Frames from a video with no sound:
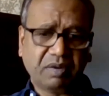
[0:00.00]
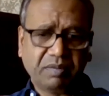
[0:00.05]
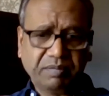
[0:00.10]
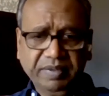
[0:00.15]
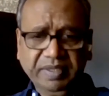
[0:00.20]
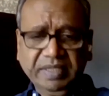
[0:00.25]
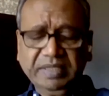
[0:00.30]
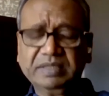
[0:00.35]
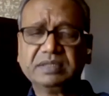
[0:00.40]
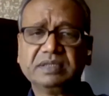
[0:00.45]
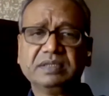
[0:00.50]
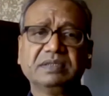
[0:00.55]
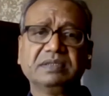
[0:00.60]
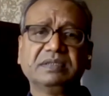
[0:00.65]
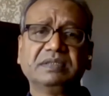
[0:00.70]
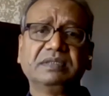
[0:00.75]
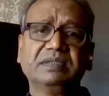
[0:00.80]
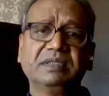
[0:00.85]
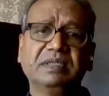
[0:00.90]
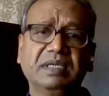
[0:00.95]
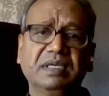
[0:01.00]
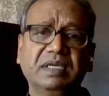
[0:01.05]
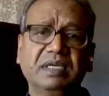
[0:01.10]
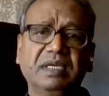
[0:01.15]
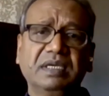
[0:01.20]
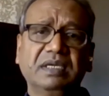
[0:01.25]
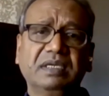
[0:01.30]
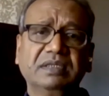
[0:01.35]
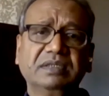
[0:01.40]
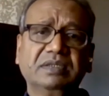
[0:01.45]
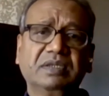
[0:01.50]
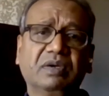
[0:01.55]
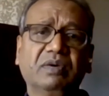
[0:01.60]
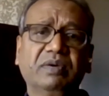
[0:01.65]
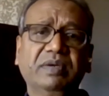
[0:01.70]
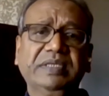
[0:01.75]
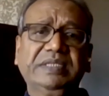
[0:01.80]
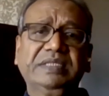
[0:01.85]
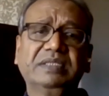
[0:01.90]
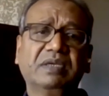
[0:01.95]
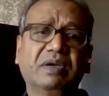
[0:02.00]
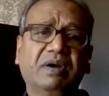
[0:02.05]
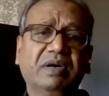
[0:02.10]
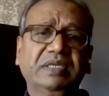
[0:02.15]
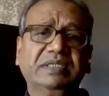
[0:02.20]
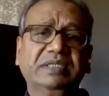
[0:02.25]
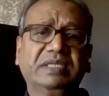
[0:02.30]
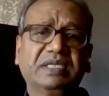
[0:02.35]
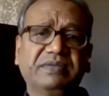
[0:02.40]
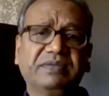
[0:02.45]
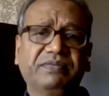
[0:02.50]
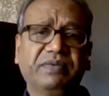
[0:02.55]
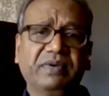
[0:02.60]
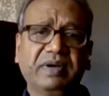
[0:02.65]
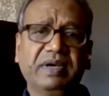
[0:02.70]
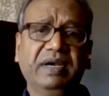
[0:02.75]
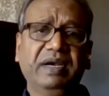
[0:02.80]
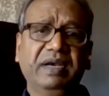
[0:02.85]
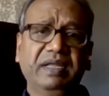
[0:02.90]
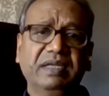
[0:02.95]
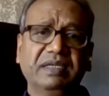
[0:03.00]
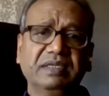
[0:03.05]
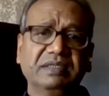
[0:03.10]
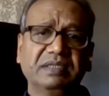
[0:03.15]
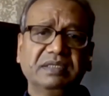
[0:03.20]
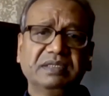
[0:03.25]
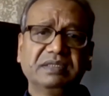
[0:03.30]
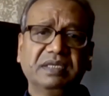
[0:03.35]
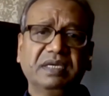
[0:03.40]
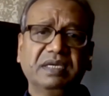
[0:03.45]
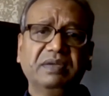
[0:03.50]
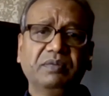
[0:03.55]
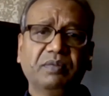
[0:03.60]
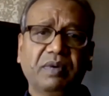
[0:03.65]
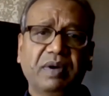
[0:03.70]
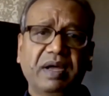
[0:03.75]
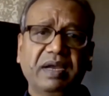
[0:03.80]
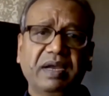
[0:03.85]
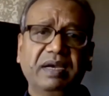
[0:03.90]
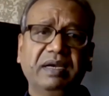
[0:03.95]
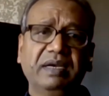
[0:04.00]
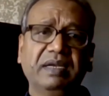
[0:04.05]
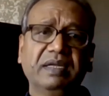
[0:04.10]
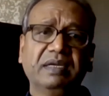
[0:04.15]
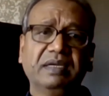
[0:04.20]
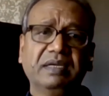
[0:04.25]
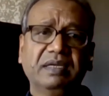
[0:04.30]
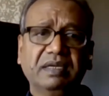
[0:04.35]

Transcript: the competitions. So it's not just for Indians, it's citywide.